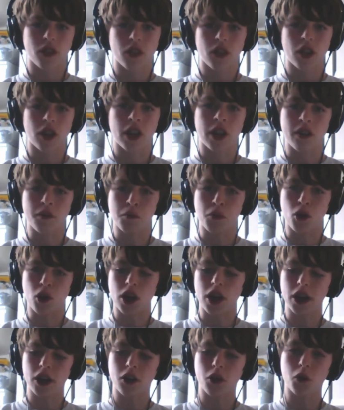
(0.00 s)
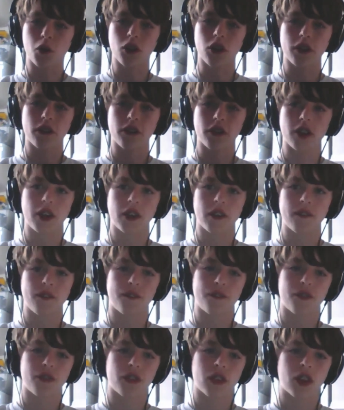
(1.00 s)
and more high quality.
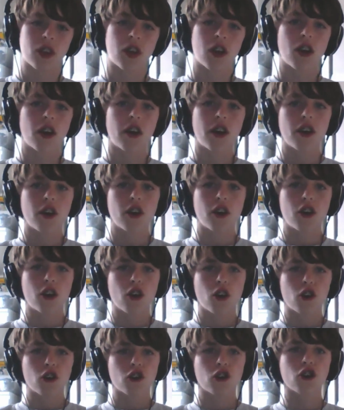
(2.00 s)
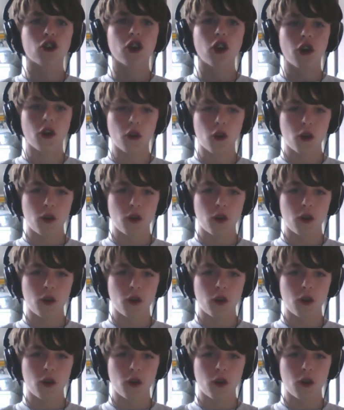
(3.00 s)
So,